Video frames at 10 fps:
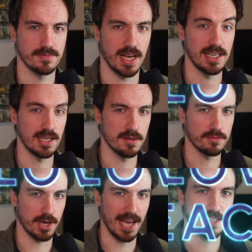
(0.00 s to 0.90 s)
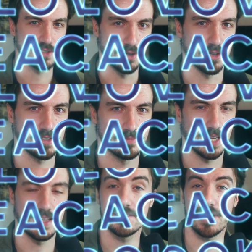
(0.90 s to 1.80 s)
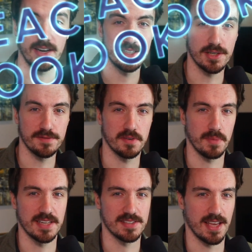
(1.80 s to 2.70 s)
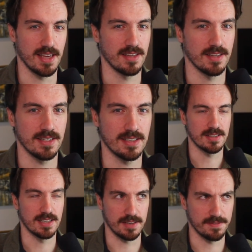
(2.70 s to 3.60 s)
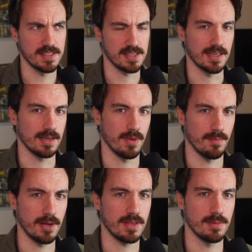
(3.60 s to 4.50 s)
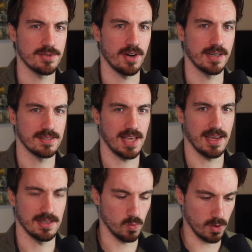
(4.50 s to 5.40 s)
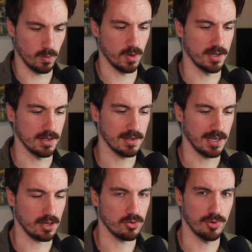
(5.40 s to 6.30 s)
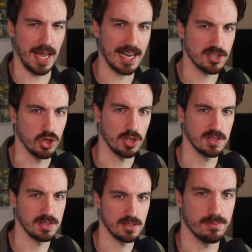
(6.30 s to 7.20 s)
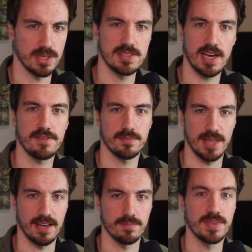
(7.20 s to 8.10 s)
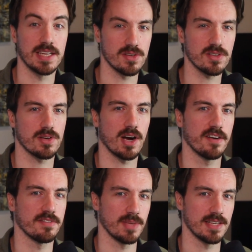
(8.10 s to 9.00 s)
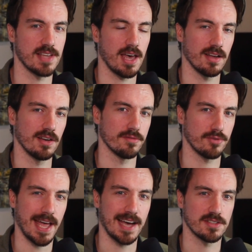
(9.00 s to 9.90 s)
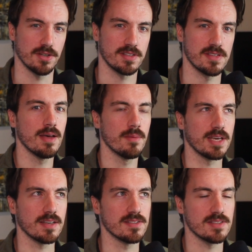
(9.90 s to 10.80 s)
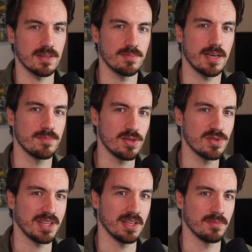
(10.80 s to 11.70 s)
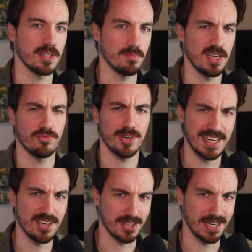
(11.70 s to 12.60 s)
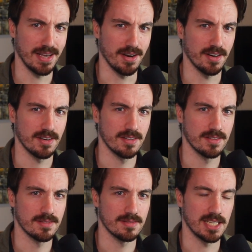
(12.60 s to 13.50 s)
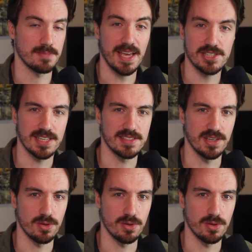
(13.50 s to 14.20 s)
I love React hooks, and that's kind of tough for me to say. Like physically, my mouth keeps trying to say it as one word, like React hooks. But aside from that, it's also hard for me to say I love React hooks because sometimes using them can be really unclear, especially to new